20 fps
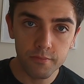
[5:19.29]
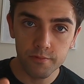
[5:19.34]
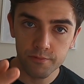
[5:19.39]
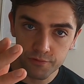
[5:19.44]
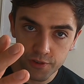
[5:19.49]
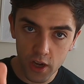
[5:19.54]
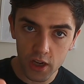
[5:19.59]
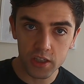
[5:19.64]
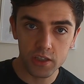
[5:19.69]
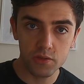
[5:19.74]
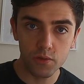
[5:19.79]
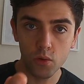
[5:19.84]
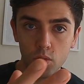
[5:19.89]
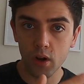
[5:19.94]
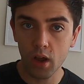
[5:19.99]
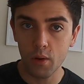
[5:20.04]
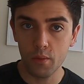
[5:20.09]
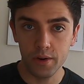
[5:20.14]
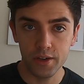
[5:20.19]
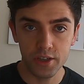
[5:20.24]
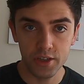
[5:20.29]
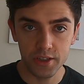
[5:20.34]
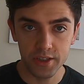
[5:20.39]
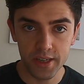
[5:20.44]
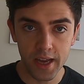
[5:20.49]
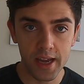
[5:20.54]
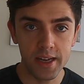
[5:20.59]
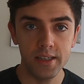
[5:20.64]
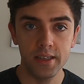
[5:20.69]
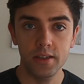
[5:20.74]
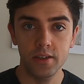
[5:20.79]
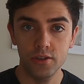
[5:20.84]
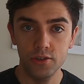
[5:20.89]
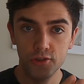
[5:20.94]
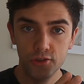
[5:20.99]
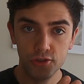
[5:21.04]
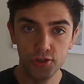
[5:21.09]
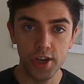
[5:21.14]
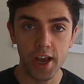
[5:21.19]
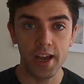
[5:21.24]
First of all, like we just said,
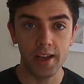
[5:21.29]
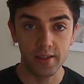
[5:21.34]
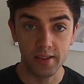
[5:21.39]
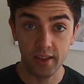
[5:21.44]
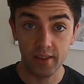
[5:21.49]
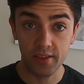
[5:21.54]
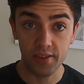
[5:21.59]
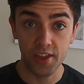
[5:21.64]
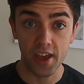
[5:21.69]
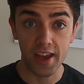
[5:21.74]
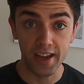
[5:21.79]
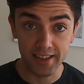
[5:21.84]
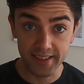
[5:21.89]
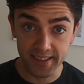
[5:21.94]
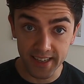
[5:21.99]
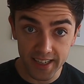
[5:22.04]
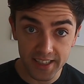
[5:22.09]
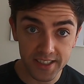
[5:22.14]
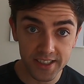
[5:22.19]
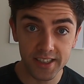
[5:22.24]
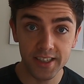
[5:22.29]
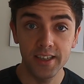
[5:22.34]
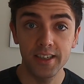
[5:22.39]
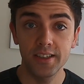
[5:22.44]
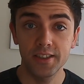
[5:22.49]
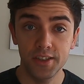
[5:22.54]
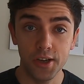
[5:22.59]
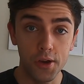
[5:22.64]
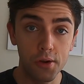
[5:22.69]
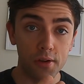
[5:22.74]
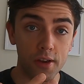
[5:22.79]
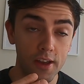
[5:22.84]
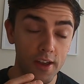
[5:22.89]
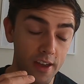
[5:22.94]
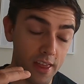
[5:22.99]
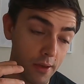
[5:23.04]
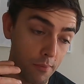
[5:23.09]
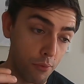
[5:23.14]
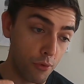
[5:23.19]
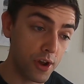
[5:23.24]
check that they exist. So
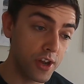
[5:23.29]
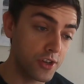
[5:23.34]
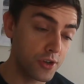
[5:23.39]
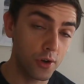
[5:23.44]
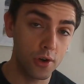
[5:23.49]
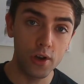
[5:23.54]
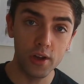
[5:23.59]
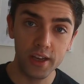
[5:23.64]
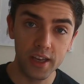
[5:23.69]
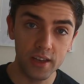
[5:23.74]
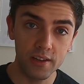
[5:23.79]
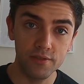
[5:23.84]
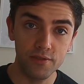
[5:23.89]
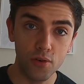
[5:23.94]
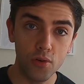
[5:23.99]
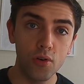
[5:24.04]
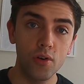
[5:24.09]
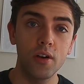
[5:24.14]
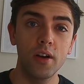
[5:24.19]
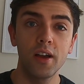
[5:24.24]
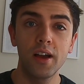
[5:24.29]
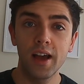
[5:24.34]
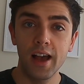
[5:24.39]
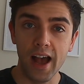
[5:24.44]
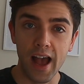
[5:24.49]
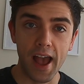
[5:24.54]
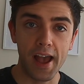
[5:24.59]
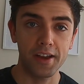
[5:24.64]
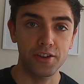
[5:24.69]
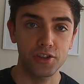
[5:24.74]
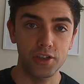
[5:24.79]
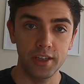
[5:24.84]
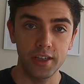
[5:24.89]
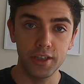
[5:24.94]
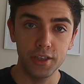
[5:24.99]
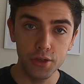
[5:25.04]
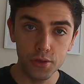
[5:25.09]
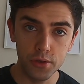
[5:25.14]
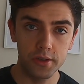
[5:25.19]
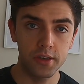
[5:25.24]
the breed you're looking for actually
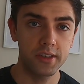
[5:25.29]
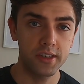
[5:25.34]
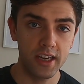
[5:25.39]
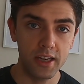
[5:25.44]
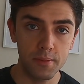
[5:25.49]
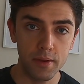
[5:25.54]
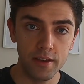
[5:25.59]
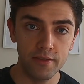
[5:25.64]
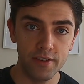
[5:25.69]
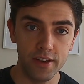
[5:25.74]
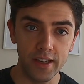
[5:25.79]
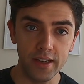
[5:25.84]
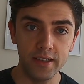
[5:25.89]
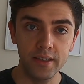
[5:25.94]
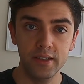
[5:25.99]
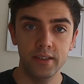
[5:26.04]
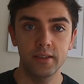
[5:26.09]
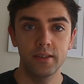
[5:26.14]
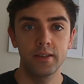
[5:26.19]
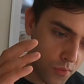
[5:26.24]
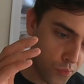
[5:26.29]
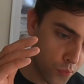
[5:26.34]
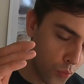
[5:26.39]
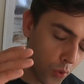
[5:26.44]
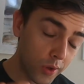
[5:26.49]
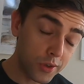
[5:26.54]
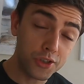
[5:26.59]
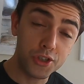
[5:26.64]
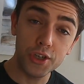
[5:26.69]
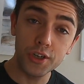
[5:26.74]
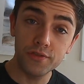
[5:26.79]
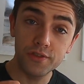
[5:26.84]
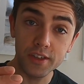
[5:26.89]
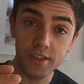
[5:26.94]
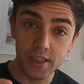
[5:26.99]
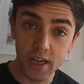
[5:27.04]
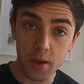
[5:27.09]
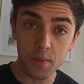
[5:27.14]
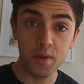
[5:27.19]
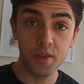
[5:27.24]
uses EBVs. Once you've
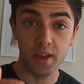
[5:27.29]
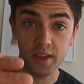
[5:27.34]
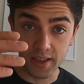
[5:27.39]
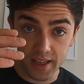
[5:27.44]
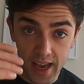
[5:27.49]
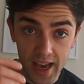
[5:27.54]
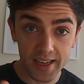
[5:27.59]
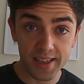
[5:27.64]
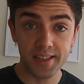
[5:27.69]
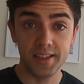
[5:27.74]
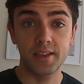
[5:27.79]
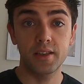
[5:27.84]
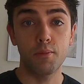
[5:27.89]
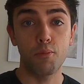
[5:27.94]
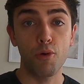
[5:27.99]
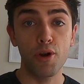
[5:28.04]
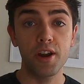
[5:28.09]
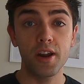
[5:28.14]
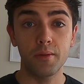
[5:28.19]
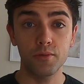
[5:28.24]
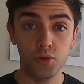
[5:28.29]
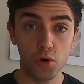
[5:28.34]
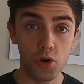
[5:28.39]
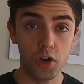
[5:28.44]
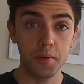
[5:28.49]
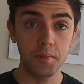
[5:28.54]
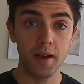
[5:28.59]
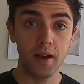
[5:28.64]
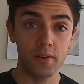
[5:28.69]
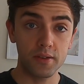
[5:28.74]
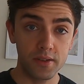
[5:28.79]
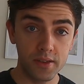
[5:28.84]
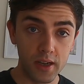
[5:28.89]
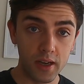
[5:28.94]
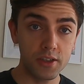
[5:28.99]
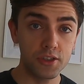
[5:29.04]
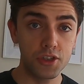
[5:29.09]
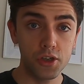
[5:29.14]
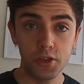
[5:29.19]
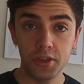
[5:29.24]
determined that yes, the breed I'm talking about
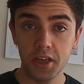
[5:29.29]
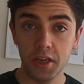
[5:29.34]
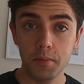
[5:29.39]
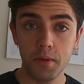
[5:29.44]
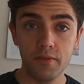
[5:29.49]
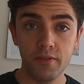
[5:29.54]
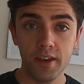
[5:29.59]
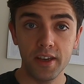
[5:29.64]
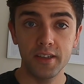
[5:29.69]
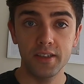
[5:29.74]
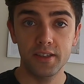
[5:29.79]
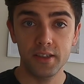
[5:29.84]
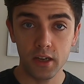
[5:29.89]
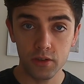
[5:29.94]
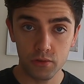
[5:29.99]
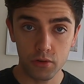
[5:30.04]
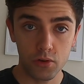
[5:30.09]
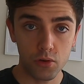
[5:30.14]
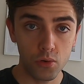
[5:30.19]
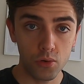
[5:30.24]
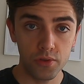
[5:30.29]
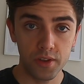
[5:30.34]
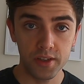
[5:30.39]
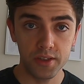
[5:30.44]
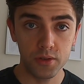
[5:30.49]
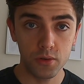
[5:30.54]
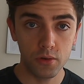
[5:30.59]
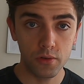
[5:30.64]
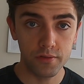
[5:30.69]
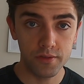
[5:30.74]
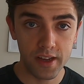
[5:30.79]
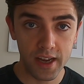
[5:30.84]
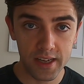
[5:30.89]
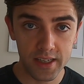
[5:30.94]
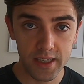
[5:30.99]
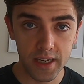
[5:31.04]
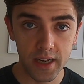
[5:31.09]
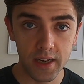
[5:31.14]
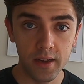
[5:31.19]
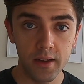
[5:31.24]
does use EBVs, does record this sort of
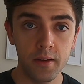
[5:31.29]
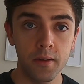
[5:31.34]
data,